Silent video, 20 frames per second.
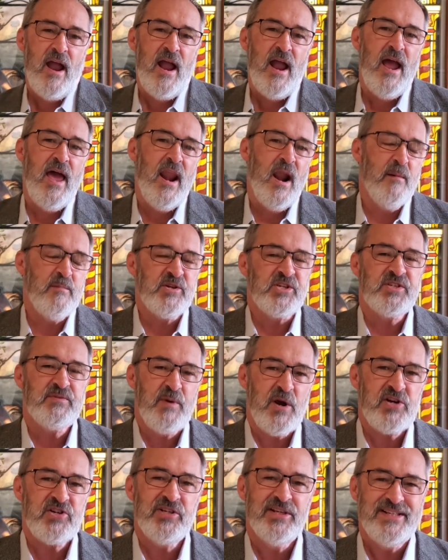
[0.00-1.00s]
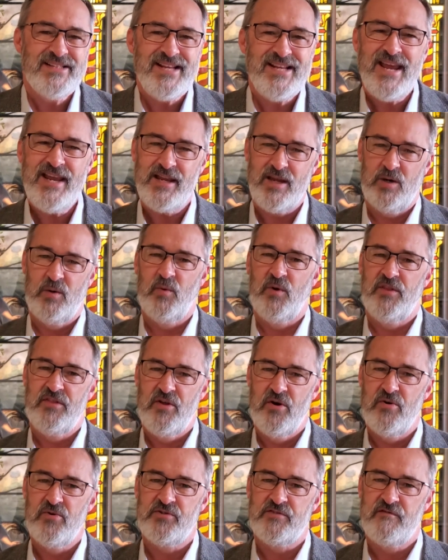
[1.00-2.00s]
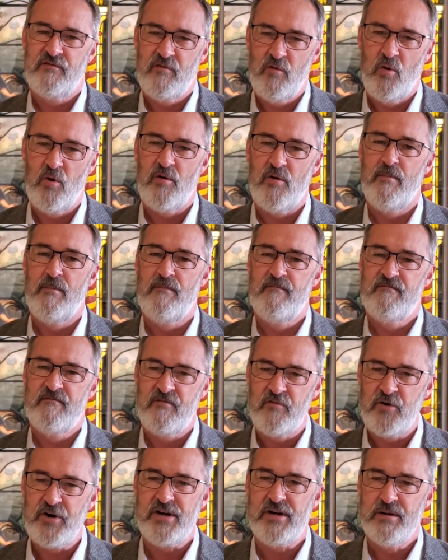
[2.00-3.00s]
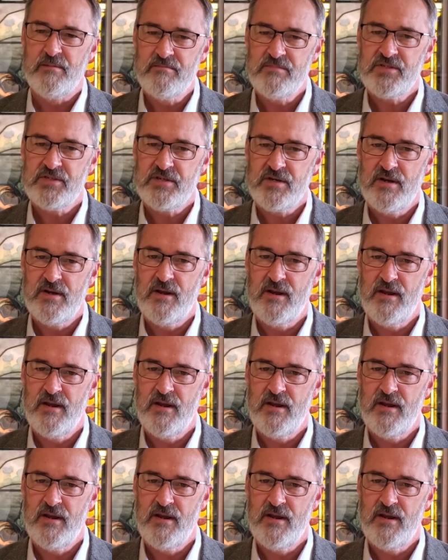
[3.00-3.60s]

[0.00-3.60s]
And I'm especially taken with those four freedoms